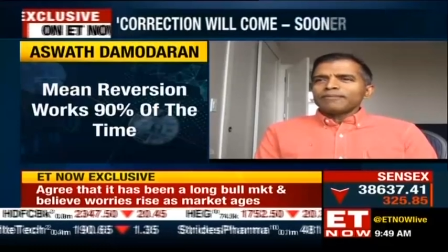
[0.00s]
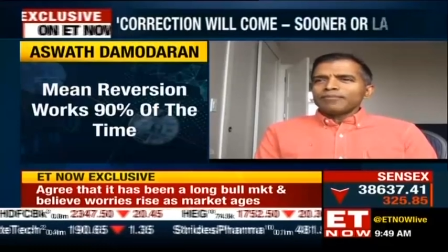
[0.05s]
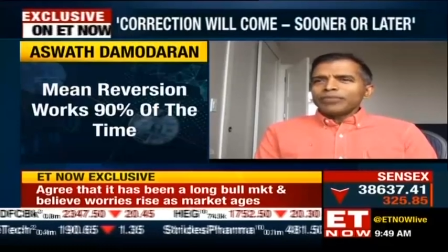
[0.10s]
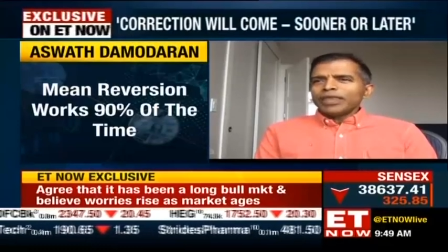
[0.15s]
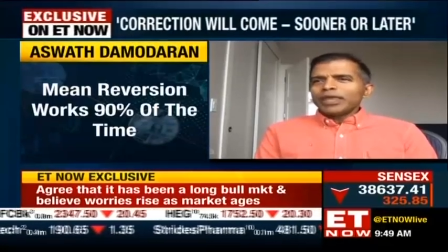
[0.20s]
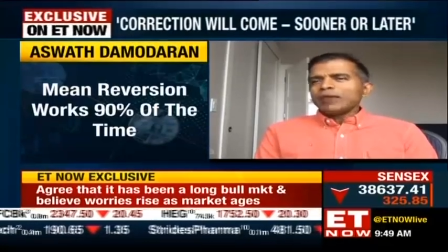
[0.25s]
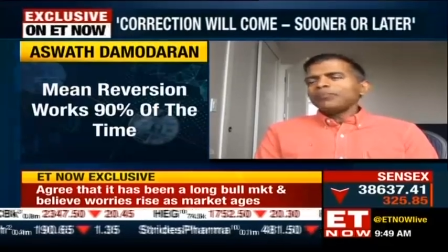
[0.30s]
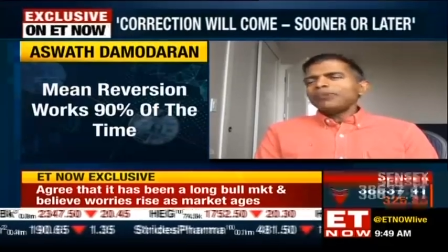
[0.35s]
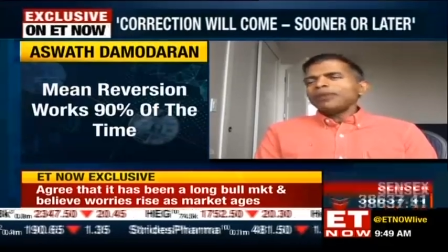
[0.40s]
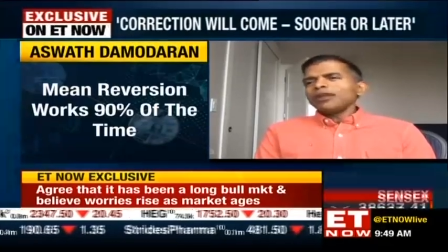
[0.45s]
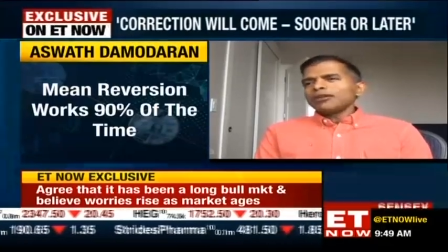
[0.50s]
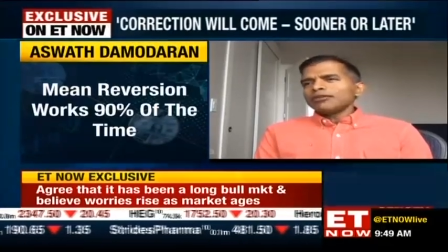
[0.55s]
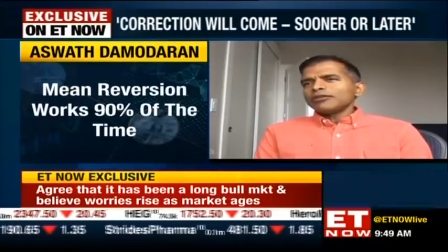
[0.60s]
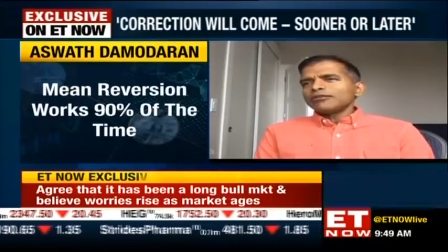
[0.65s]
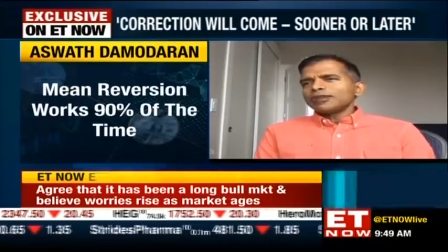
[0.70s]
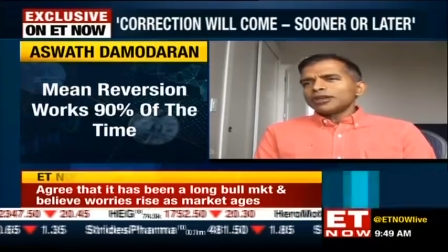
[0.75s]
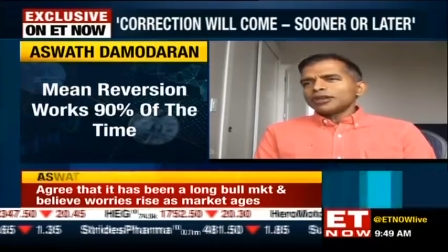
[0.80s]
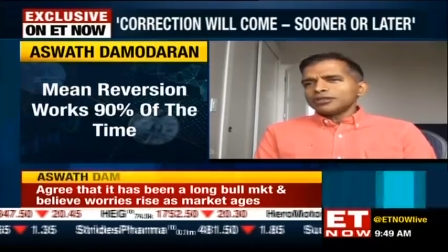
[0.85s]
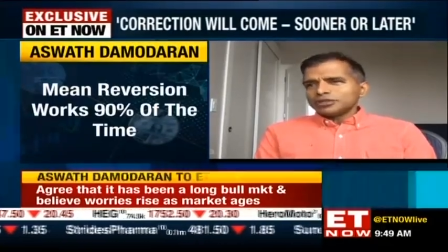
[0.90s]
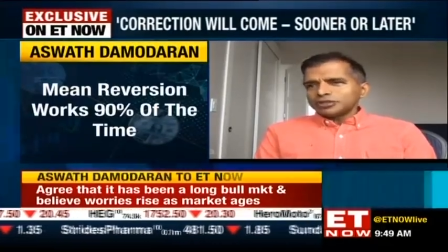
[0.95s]
then mean
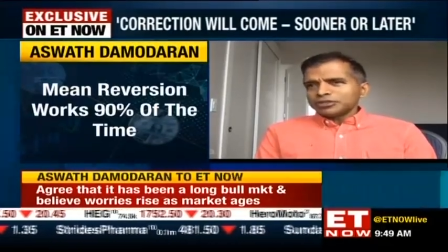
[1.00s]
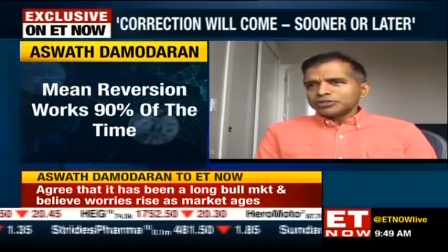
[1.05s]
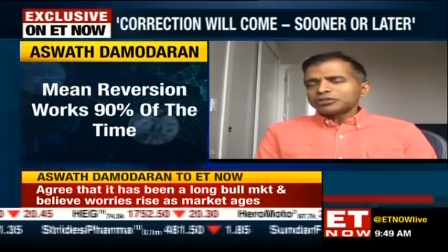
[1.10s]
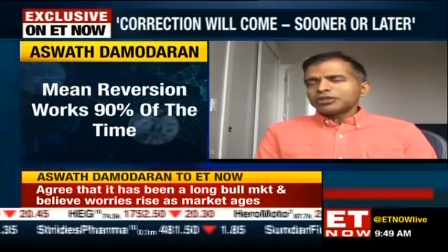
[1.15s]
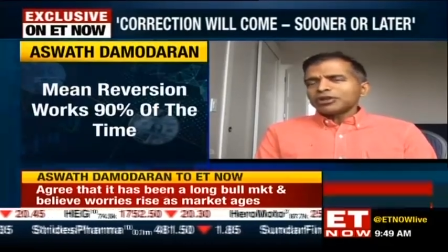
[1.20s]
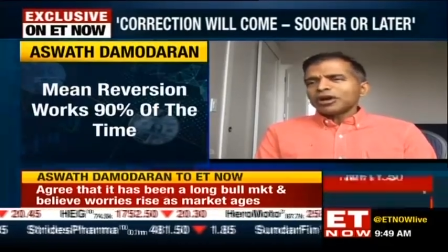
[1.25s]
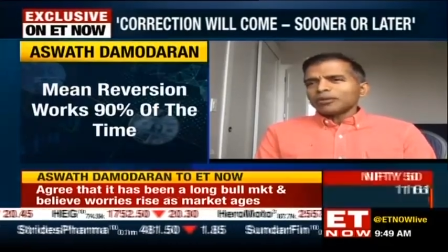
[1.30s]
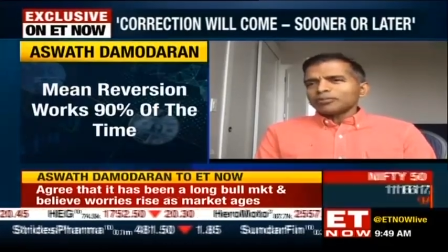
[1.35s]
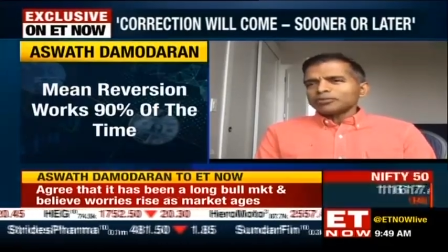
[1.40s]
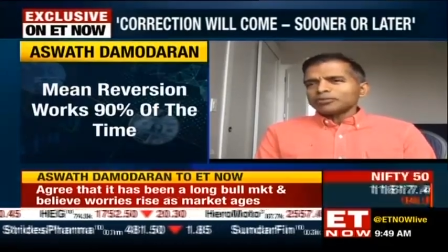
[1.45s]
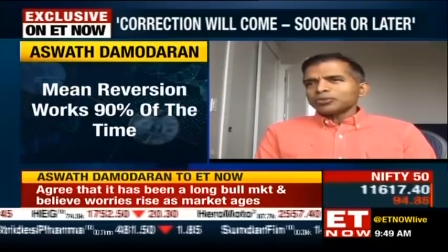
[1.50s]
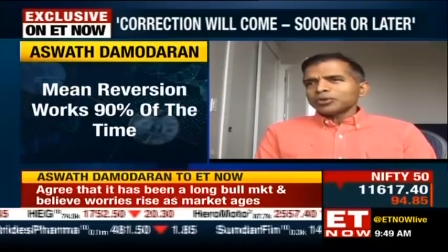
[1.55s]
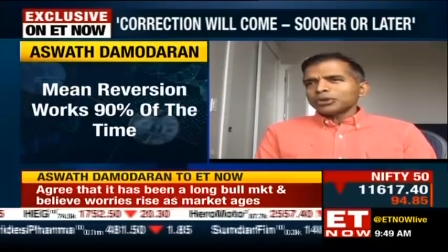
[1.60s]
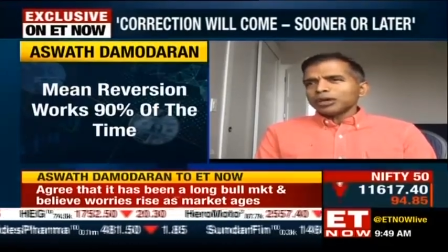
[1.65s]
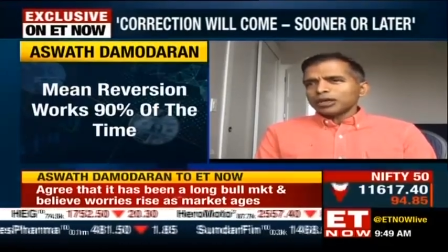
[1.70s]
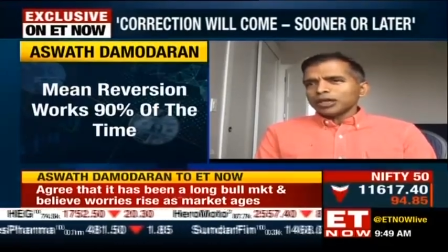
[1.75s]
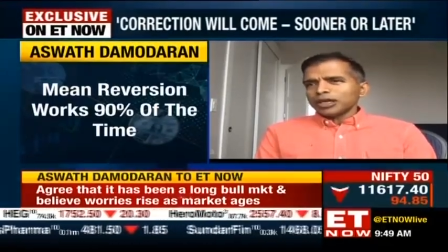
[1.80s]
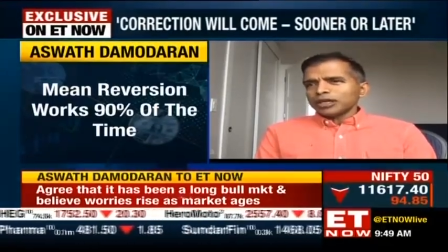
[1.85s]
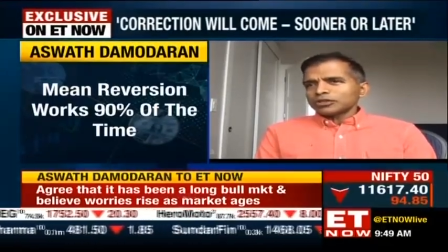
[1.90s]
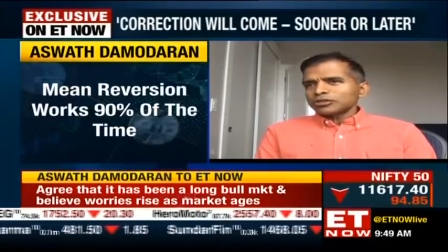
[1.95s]
reversion stops
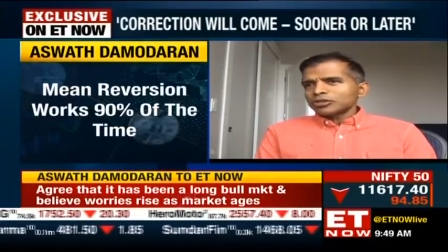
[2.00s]
working.